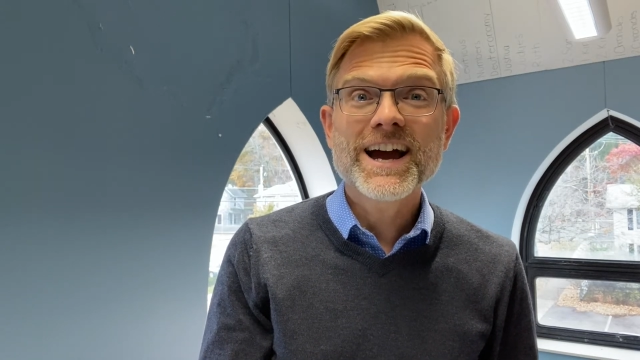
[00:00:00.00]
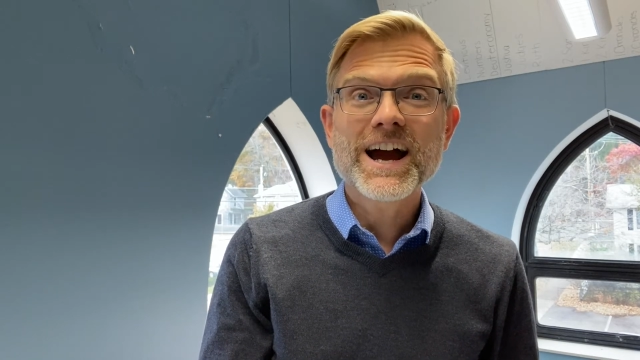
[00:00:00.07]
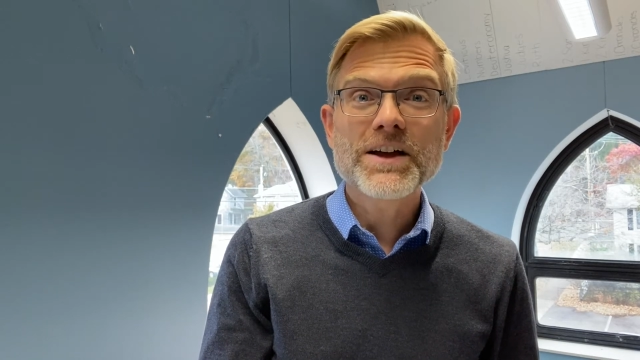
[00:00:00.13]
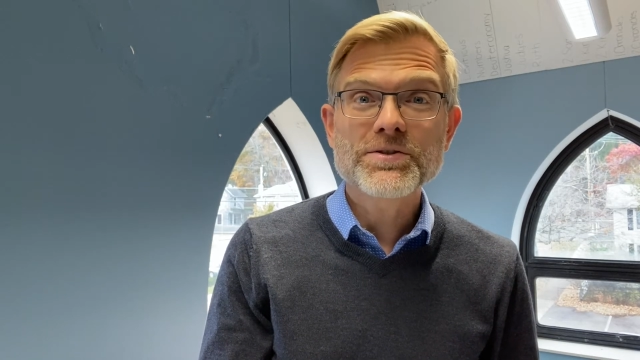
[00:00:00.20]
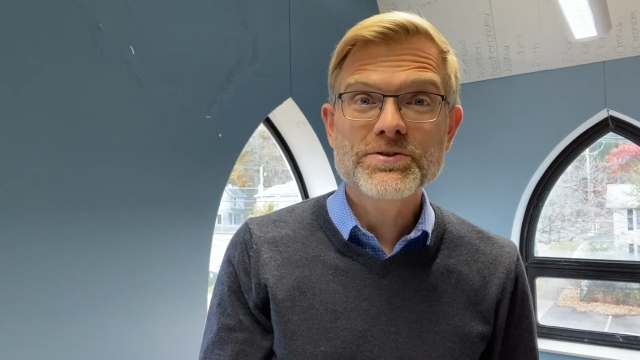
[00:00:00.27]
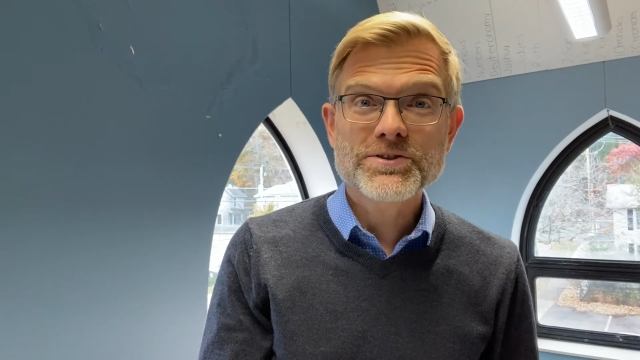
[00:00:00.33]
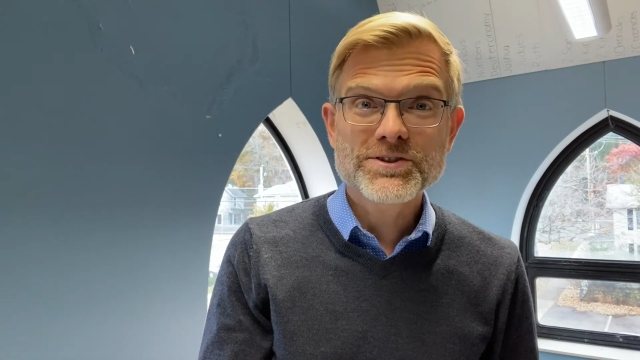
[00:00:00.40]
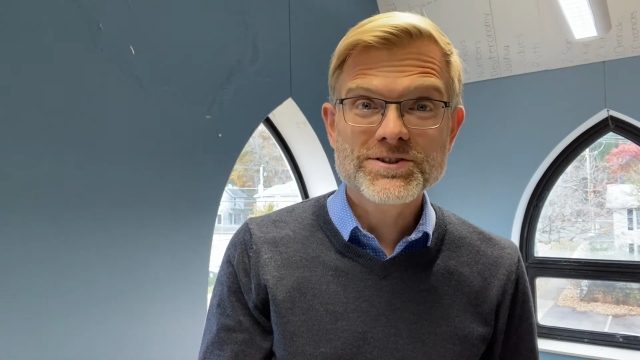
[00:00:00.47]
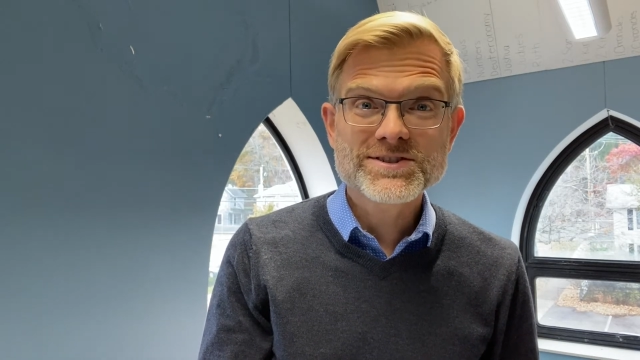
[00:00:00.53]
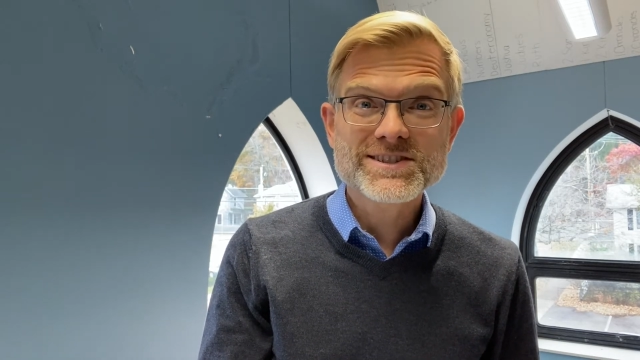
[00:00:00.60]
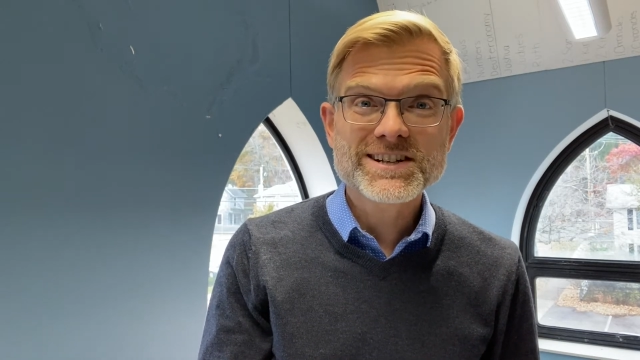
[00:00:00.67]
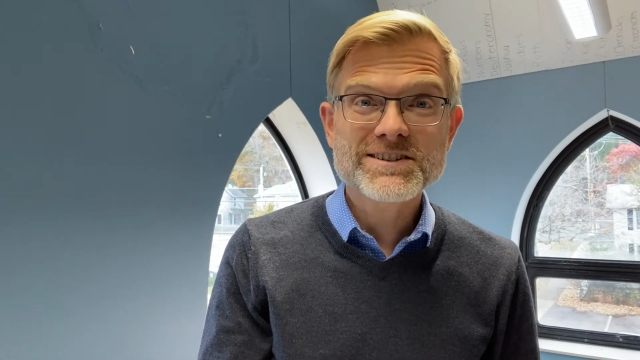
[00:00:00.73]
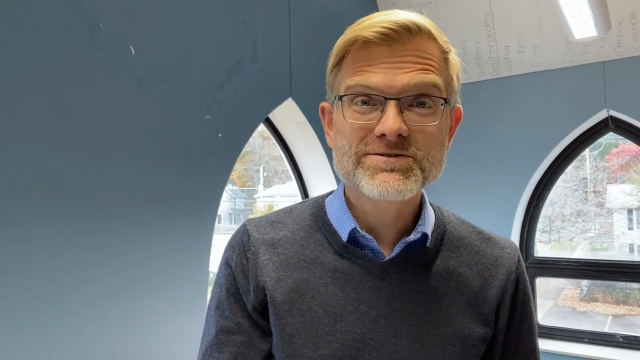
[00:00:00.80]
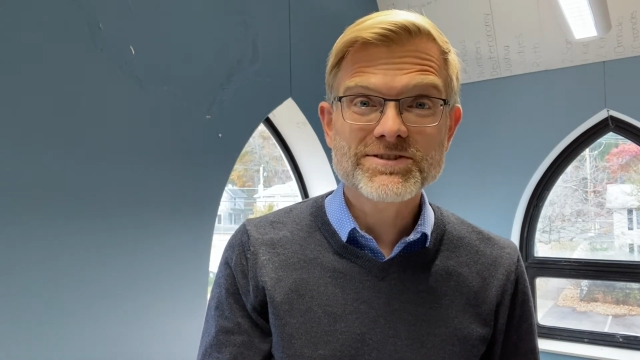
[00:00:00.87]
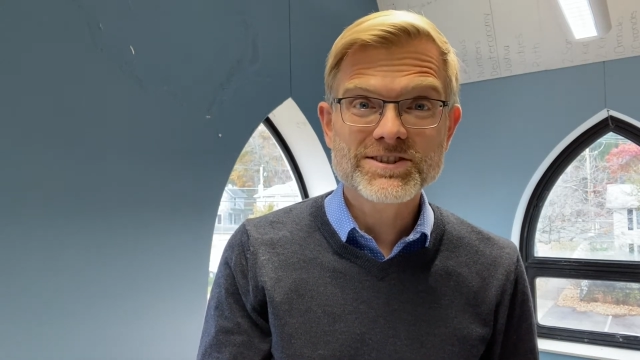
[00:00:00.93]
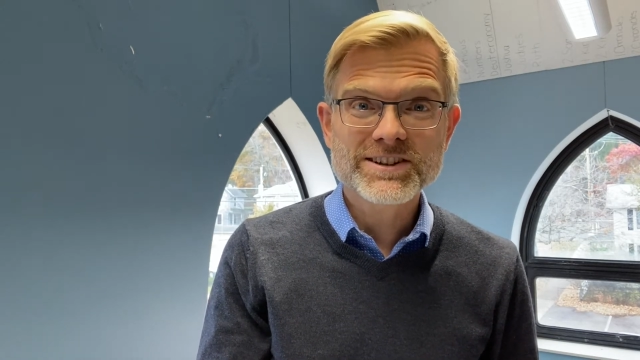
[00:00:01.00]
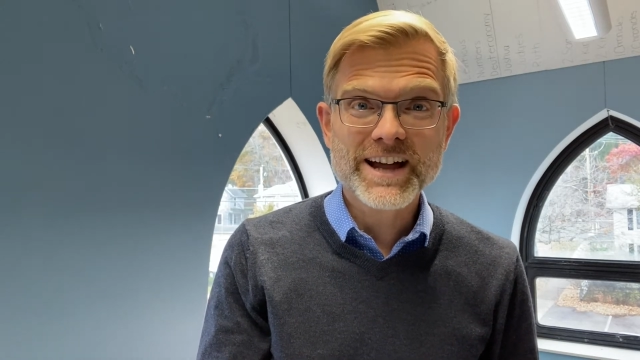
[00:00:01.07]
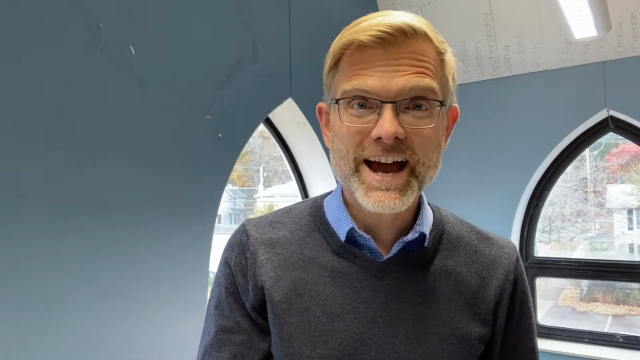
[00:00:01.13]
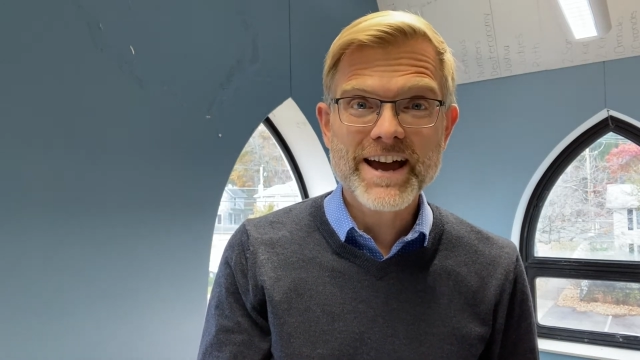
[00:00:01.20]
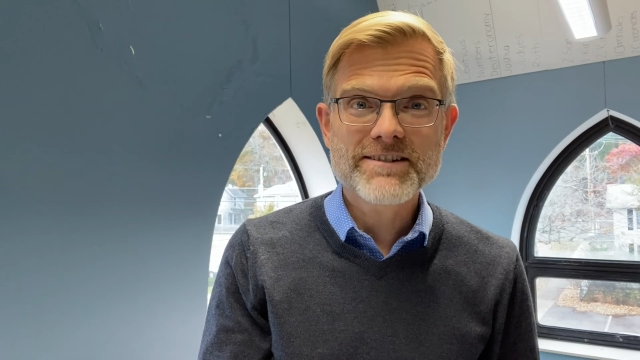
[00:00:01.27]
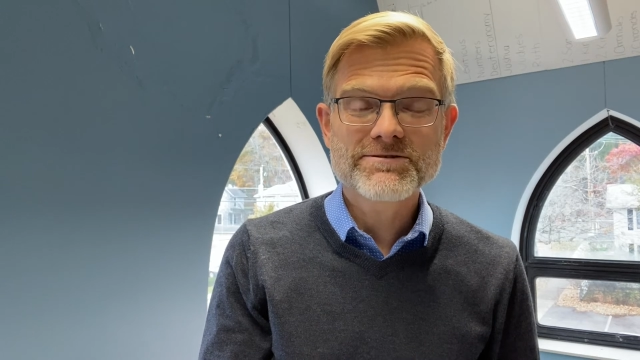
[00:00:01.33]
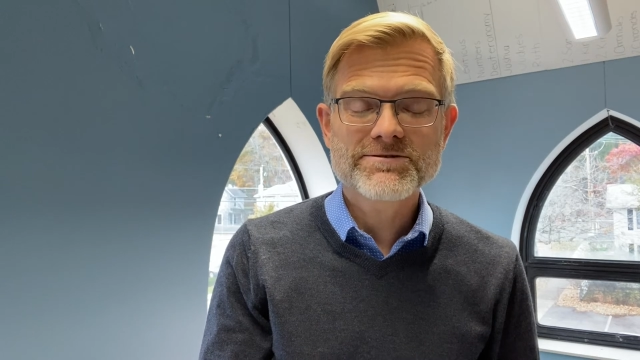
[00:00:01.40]
and thirsty for
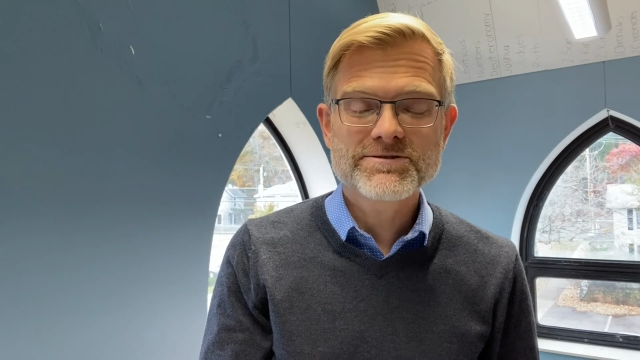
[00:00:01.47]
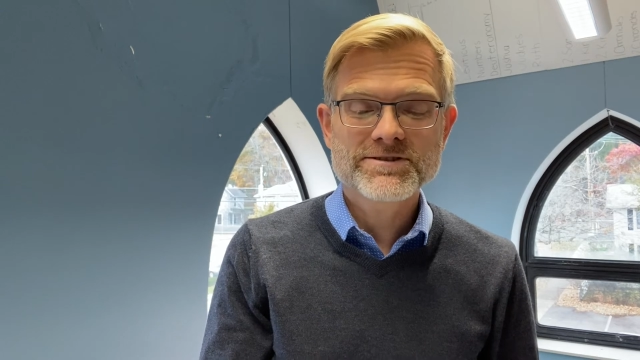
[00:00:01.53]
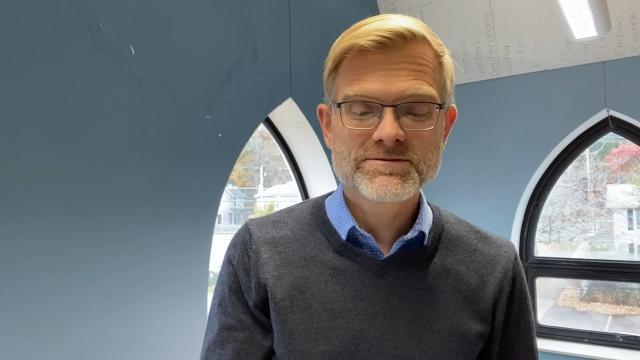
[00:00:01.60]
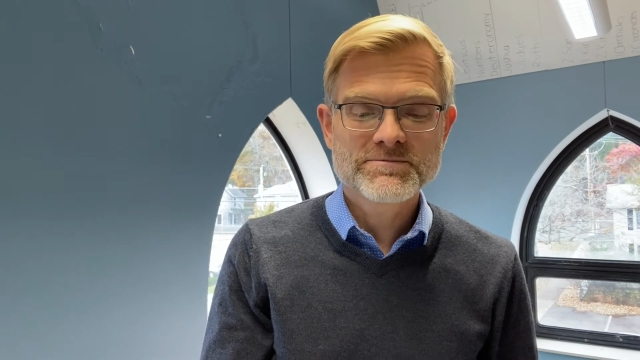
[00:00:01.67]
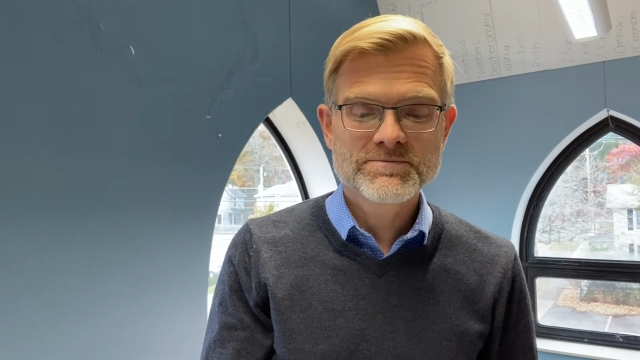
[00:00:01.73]
life.